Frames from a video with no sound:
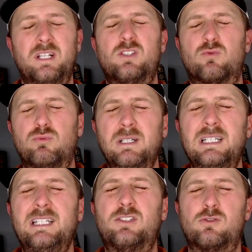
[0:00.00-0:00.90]
It is
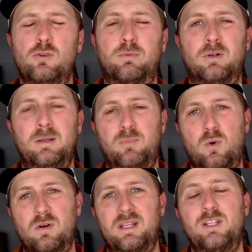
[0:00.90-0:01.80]
really super
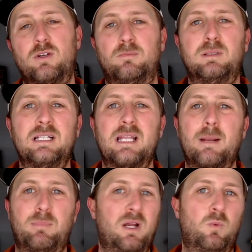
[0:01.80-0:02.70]
important that you complete
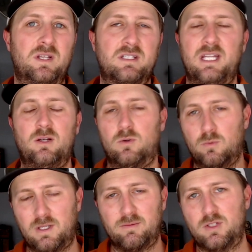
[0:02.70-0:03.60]
that by Wednesday or
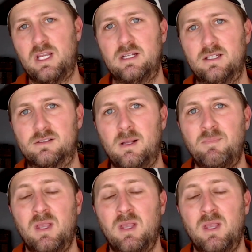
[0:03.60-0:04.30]
whatever the date is,